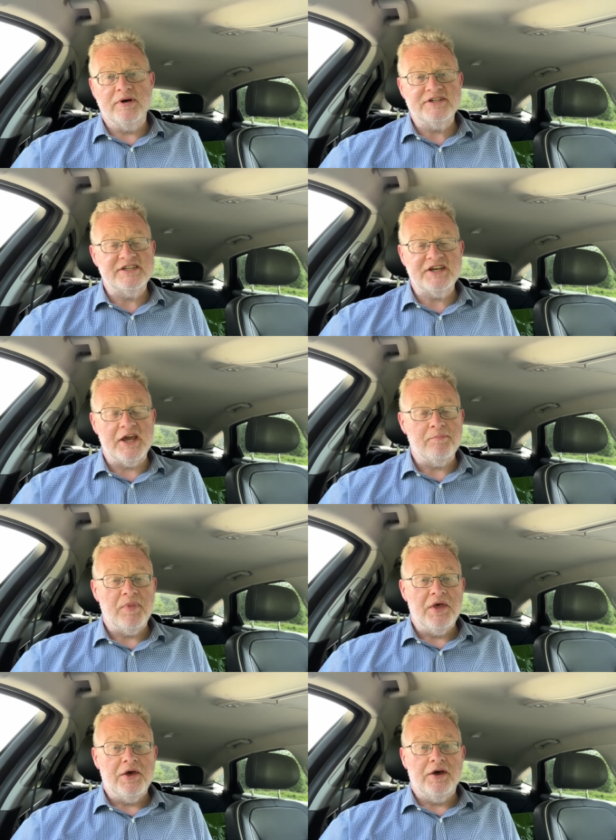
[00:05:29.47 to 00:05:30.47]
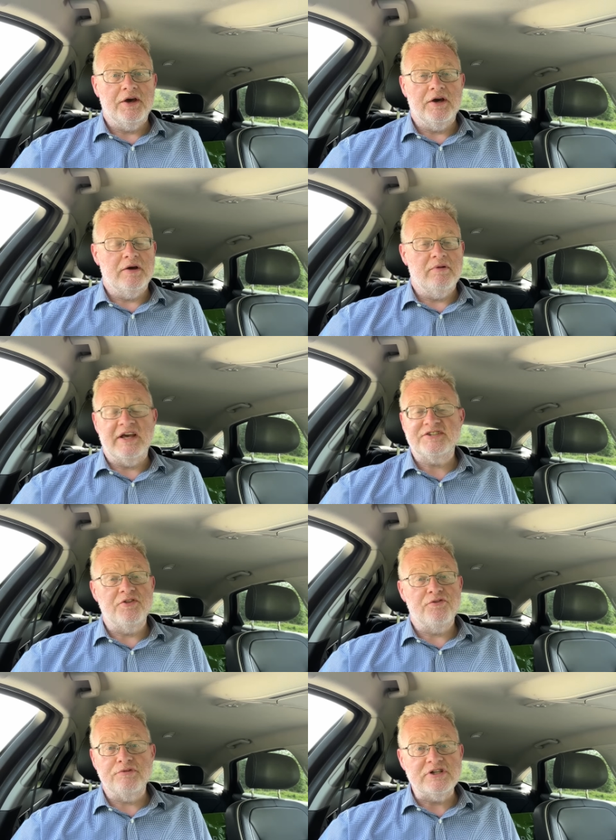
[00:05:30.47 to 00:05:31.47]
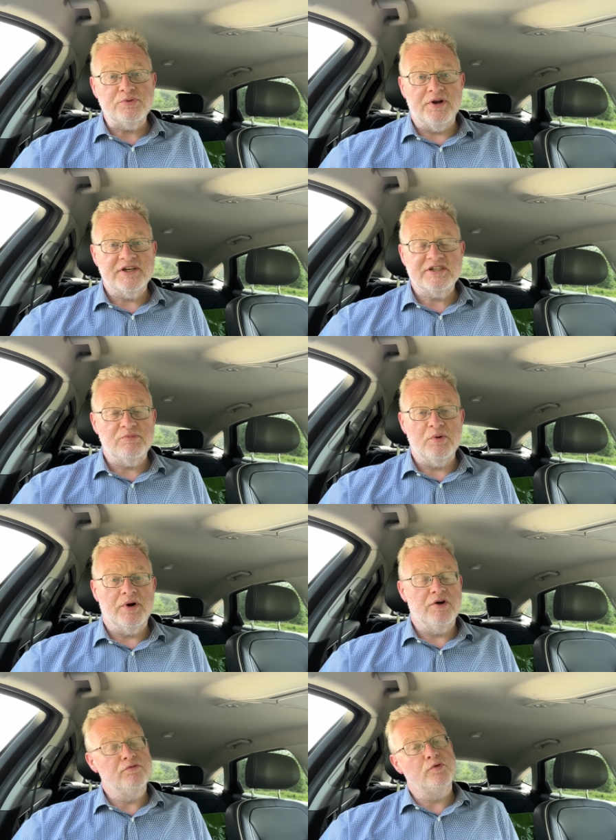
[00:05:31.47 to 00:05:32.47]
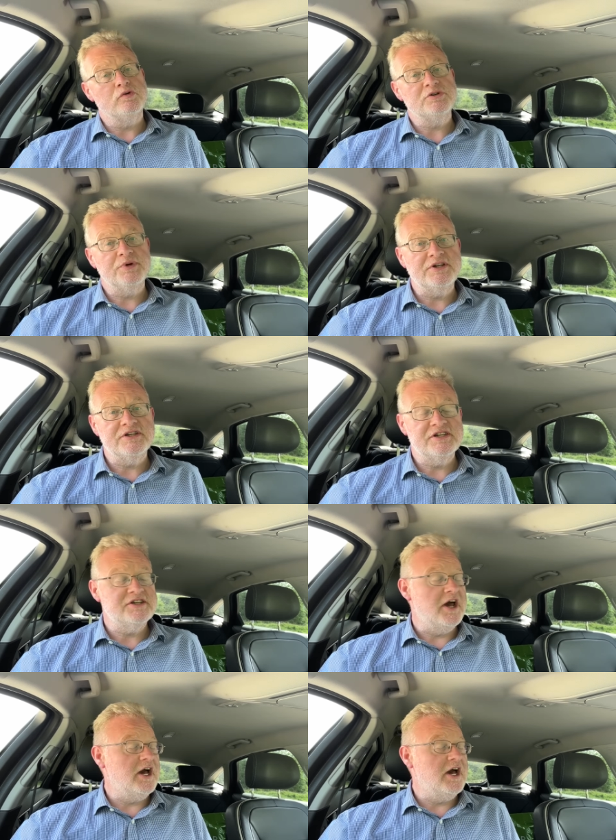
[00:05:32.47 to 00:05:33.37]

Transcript: As I say, uh, less than 3 to 1 SWR on 40 metres is